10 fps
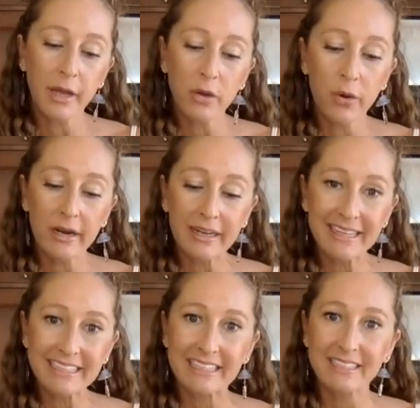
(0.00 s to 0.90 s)

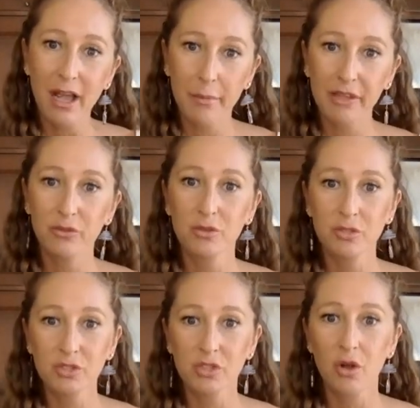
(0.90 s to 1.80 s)
Aquarius, is coming through
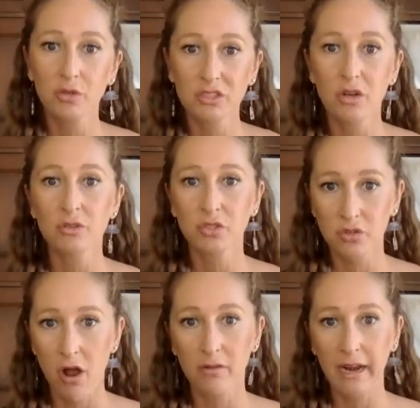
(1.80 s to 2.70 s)
so, so
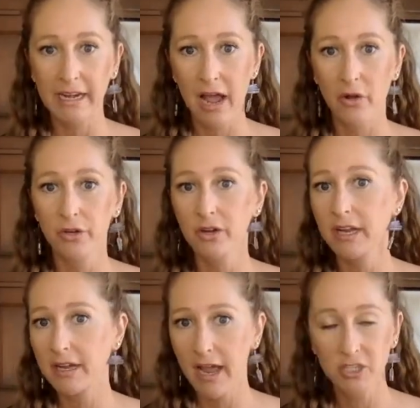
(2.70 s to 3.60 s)
strong right now. Your
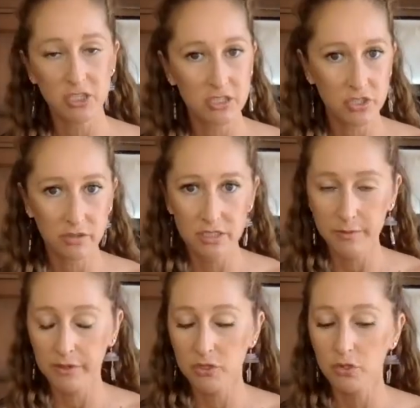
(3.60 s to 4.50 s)
connection to the
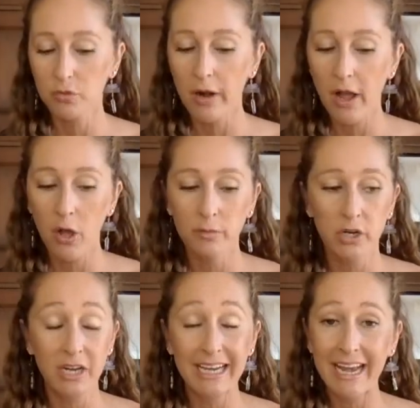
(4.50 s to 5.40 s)
spiritual realm, your
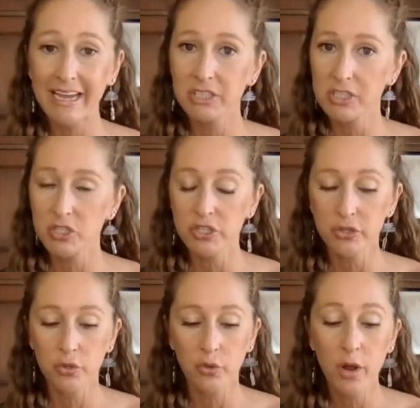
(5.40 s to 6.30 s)
connection
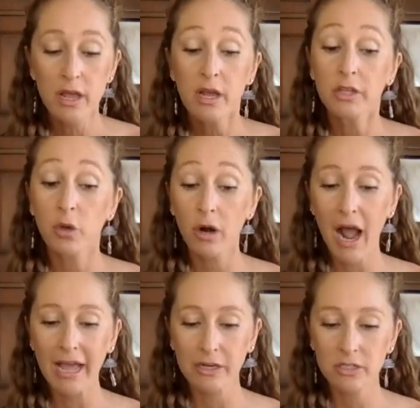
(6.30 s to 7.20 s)
to your
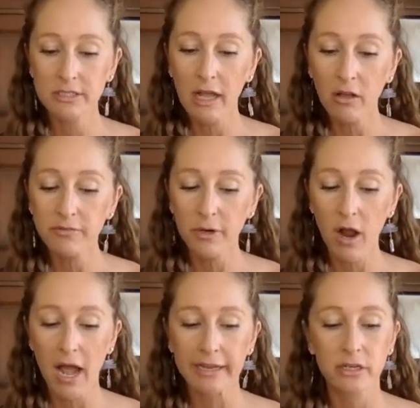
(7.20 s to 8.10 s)
higher self, your
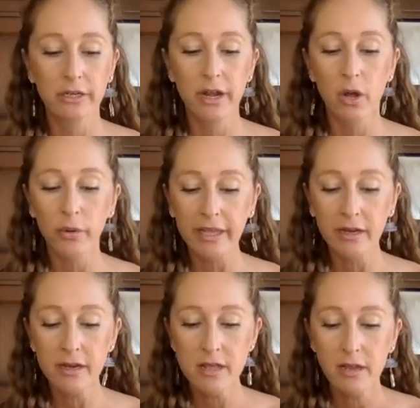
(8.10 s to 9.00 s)
higher
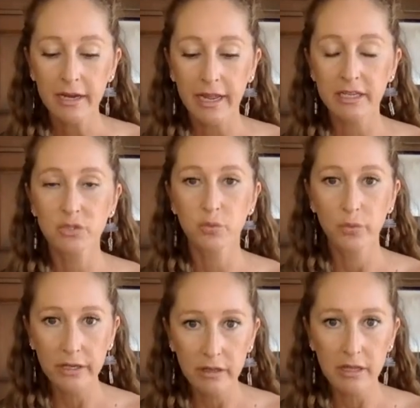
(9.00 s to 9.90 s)
knowing is
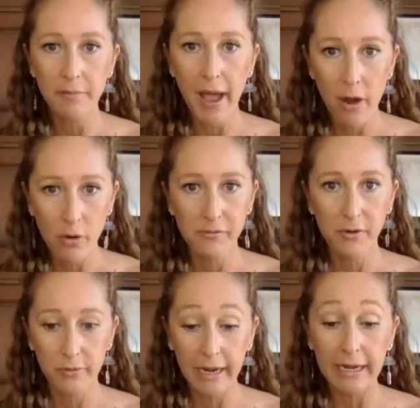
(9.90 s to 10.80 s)
really
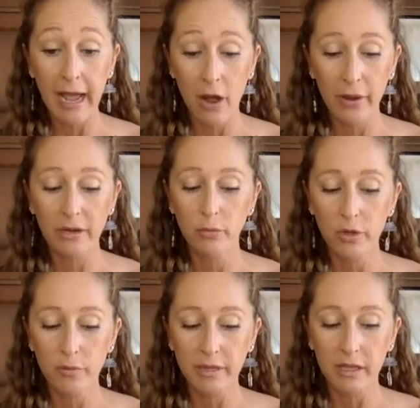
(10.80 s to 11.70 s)
powerful right now and
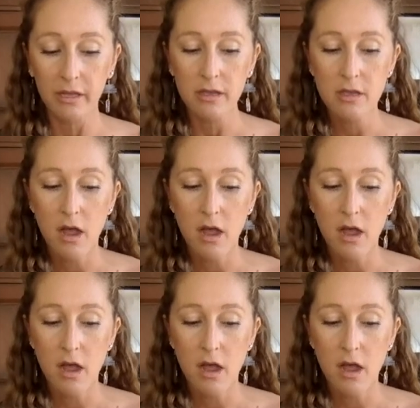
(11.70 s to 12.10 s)
will be